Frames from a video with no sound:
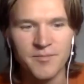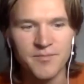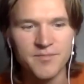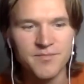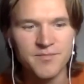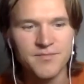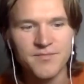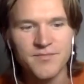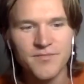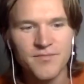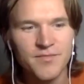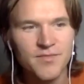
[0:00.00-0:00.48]

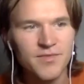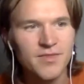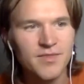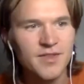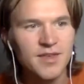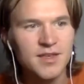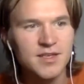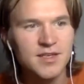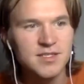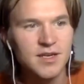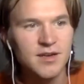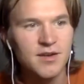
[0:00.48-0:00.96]

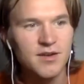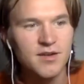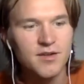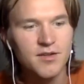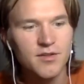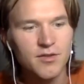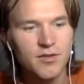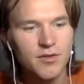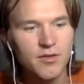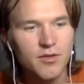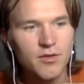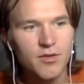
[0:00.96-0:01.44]
I said,
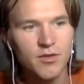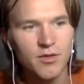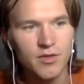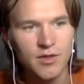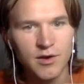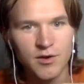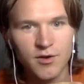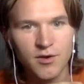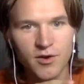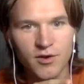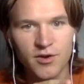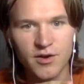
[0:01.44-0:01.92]

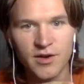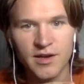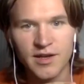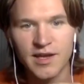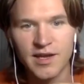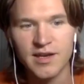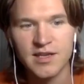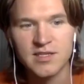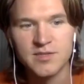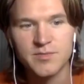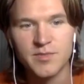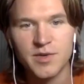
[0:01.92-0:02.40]
they're not going to
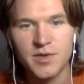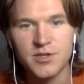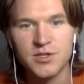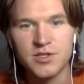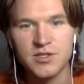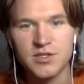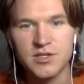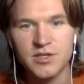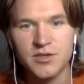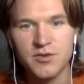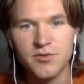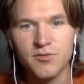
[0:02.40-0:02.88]
get as much
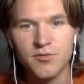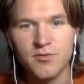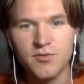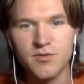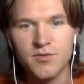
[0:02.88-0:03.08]
as you